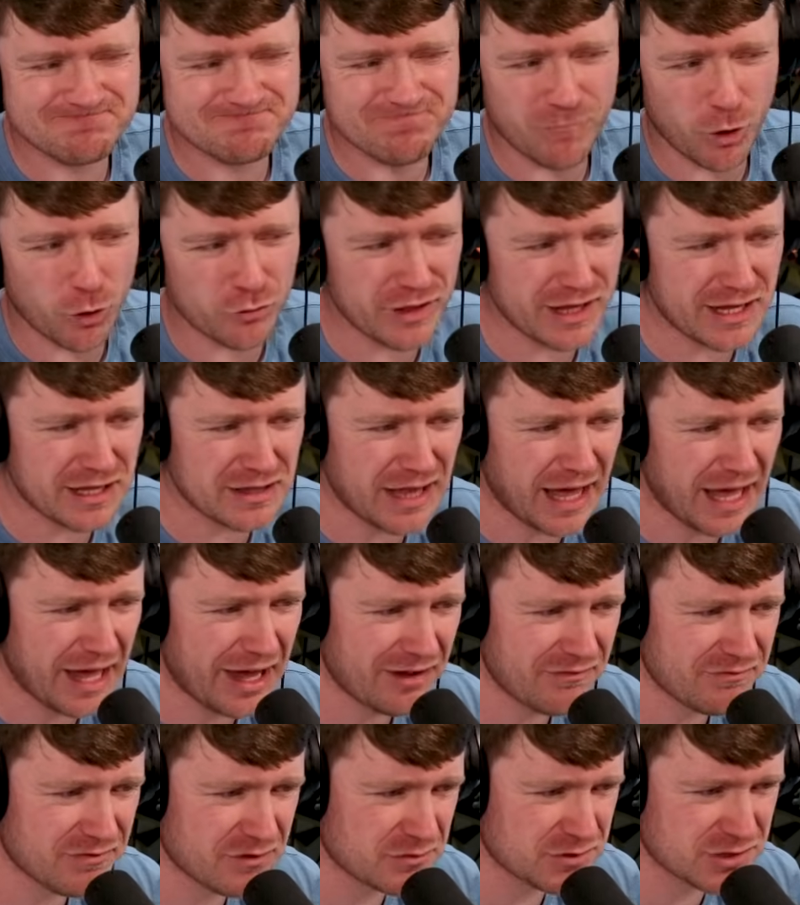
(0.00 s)
Are they
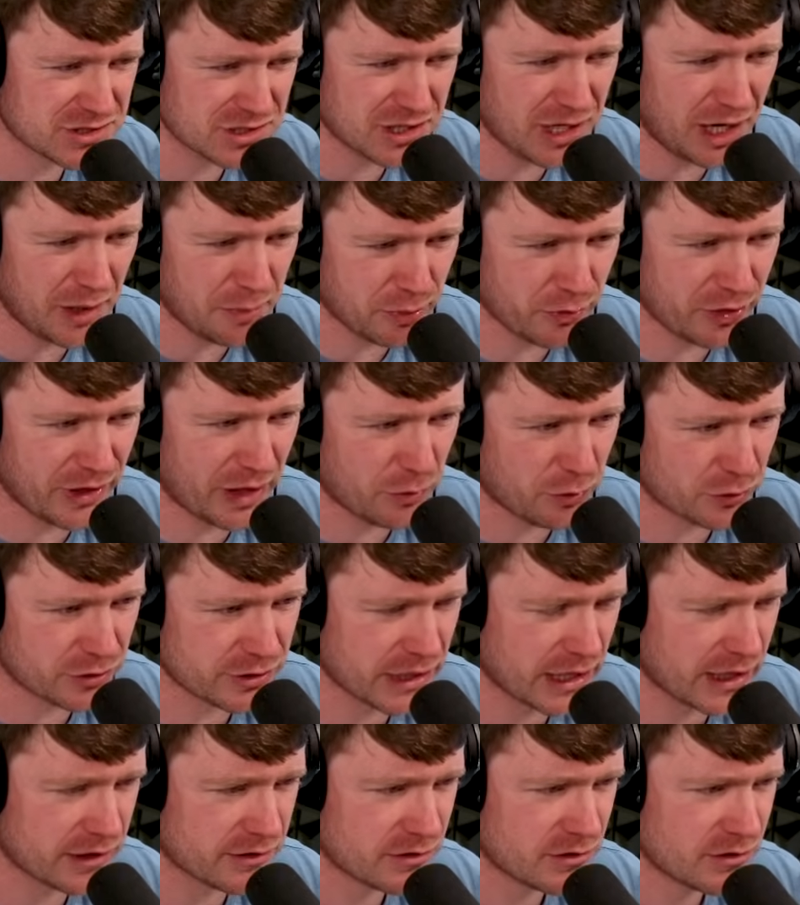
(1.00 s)
alive? There was a couple that were
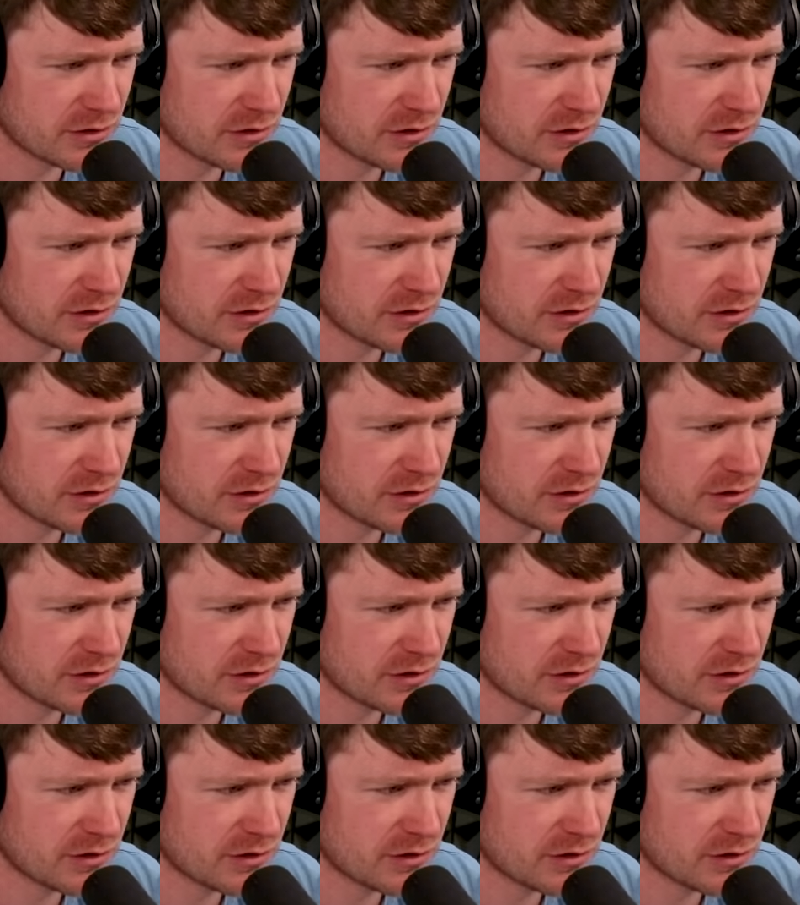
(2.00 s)
dead.